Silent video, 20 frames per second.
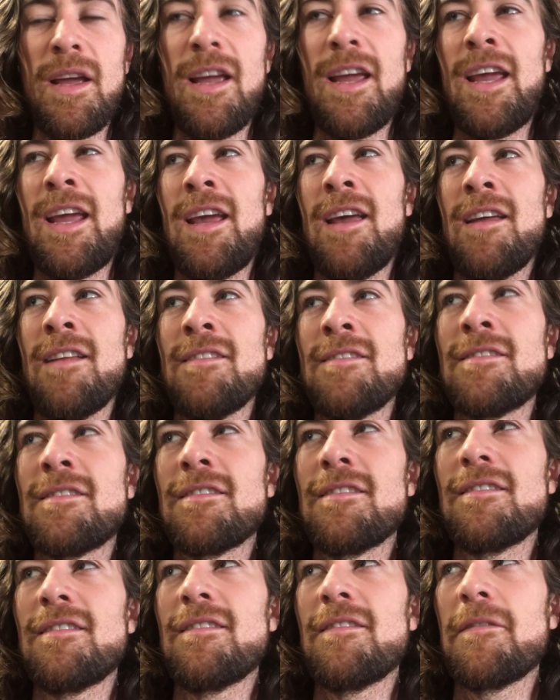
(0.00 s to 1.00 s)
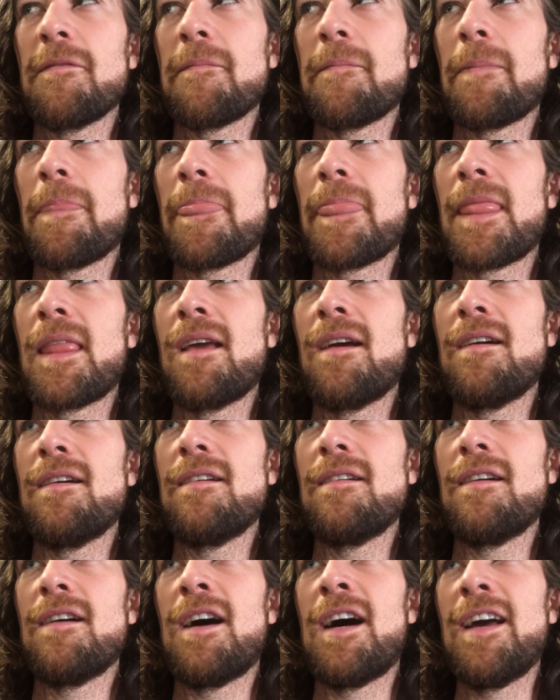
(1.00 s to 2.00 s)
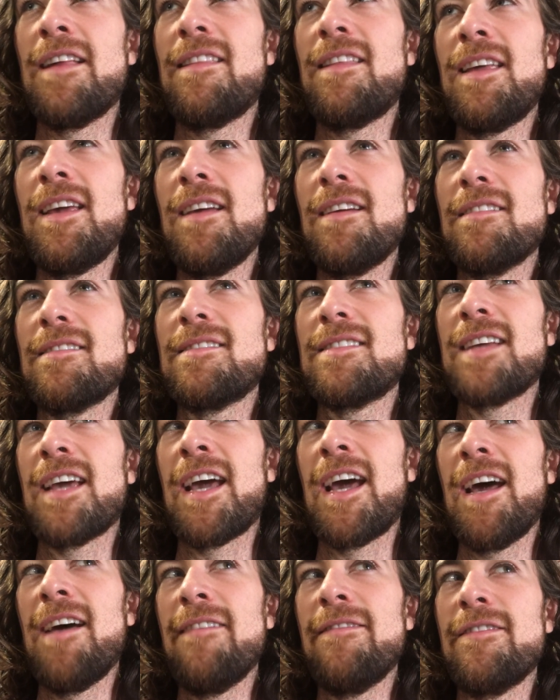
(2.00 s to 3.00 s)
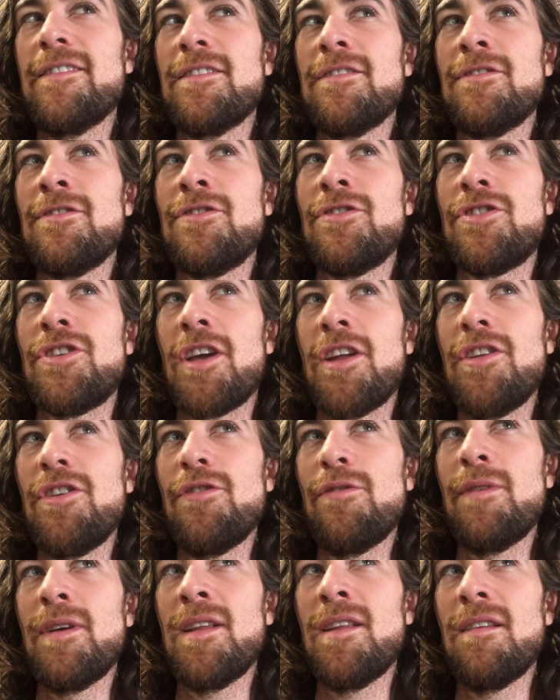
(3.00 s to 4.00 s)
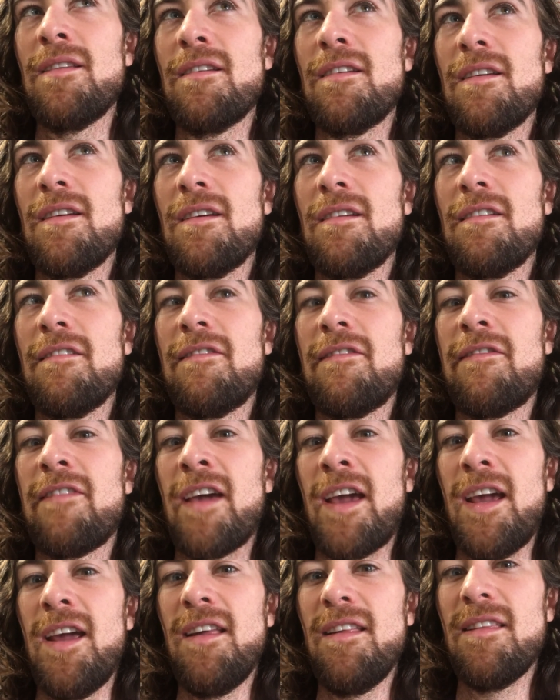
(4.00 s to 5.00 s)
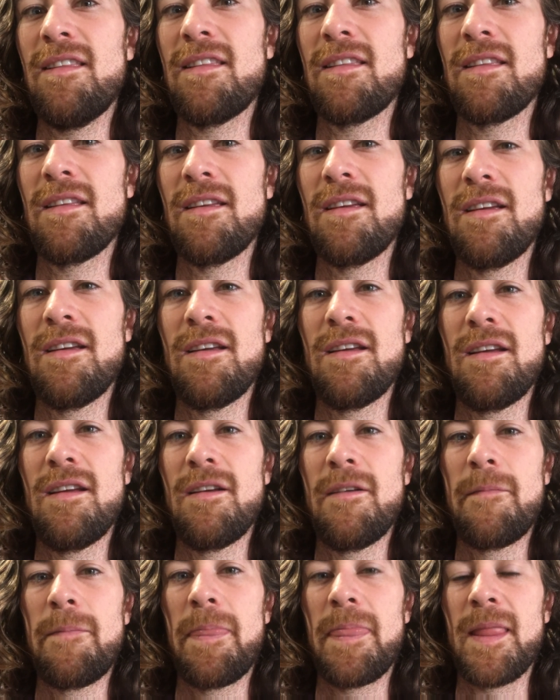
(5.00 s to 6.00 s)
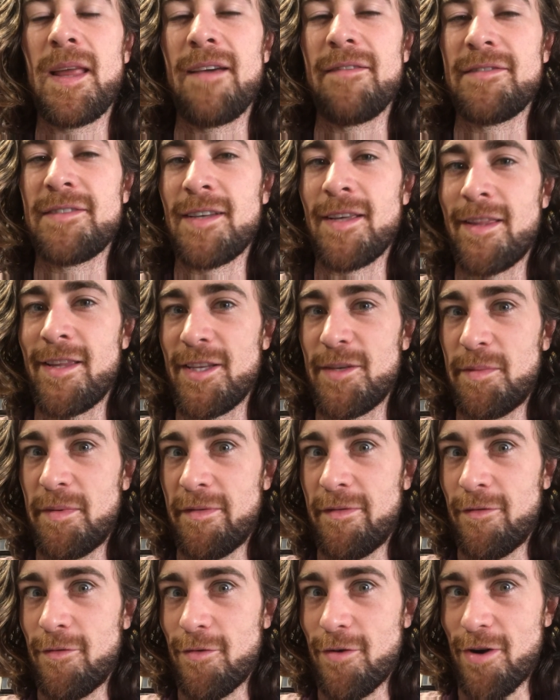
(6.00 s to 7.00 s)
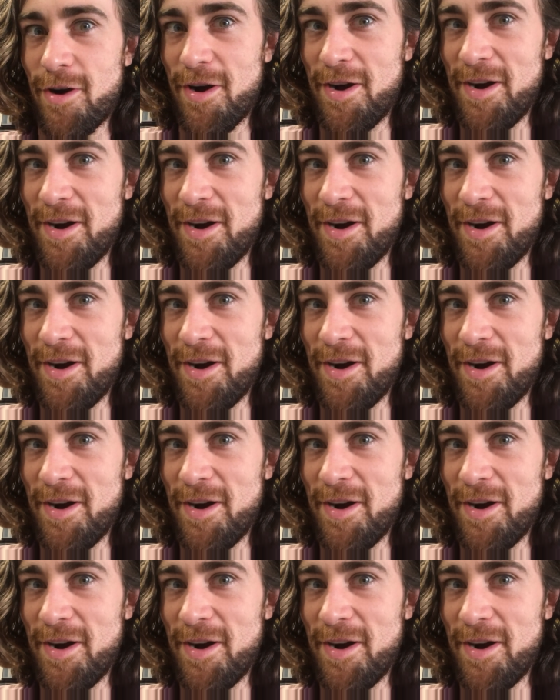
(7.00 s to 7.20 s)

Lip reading: And I think to have genuine faith, I've said this before,